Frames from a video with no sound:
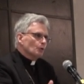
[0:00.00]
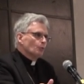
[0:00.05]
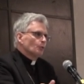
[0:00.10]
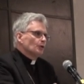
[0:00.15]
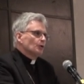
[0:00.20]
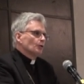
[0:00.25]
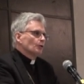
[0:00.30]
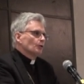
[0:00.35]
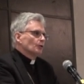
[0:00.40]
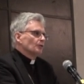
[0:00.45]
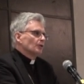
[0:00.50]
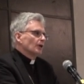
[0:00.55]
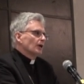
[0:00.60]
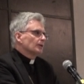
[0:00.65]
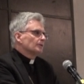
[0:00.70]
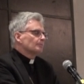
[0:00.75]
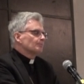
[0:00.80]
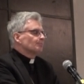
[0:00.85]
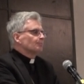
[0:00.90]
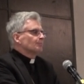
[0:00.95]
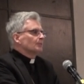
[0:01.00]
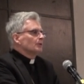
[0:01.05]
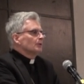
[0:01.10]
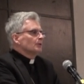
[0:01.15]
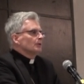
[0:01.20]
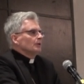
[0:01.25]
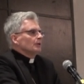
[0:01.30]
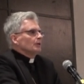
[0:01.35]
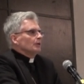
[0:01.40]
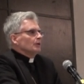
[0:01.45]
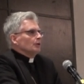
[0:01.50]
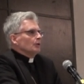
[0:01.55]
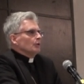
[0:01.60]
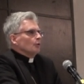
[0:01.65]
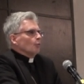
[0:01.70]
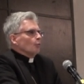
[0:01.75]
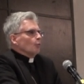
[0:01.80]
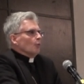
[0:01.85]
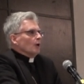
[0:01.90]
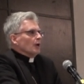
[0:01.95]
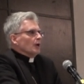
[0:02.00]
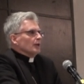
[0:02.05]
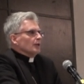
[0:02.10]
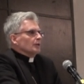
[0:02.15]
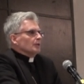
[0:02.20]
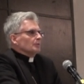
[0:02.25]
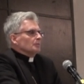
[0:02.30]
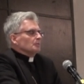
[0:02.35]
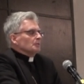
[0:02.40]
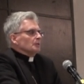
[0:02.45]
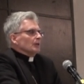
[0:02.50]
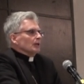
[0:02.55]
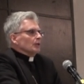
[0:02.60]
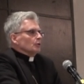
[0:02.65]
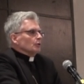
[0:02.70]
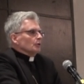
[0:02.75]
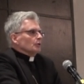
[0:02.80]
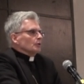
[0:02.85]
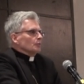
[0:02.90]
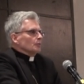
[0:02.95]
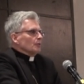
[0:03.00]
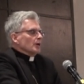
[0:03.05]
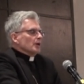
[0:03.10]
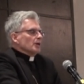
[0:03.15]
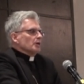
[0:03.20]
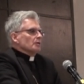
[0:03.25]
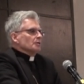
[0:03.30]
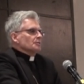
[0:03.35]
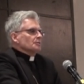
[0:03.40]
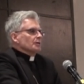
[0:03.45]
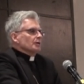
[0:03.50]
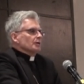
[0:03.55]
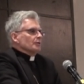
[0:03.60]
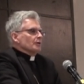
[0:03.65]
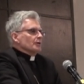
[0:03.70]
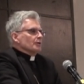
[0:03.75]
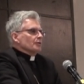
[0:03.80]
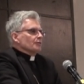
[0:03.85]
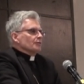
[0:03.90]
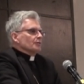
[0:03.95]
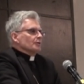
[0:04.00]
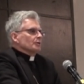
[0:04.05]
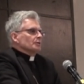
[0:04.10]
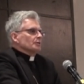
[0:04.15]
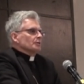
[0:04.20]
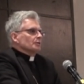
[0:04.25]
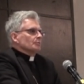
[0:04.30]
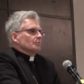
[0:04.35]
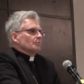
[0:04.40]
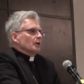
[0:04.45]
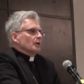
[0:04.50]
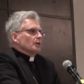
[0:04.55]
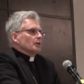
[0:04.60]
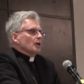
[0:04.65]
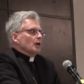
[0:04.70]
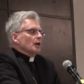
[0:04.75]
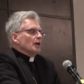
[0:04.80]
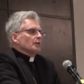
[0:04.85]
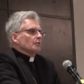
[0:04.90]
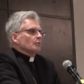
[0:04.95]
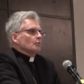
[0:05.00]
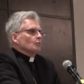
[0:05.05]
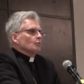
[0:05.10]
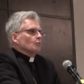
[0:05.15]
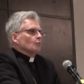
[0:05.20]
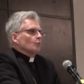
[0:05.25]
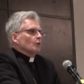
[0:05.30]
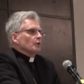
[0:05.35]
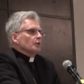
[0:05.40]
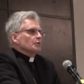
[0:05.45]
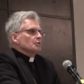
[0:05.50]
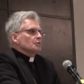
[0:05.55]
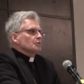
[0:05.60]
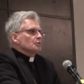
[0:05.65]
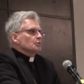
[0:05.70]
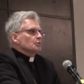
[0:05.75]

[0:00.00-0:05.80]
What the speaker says: we heard that, when they look around and they think that, my God, what is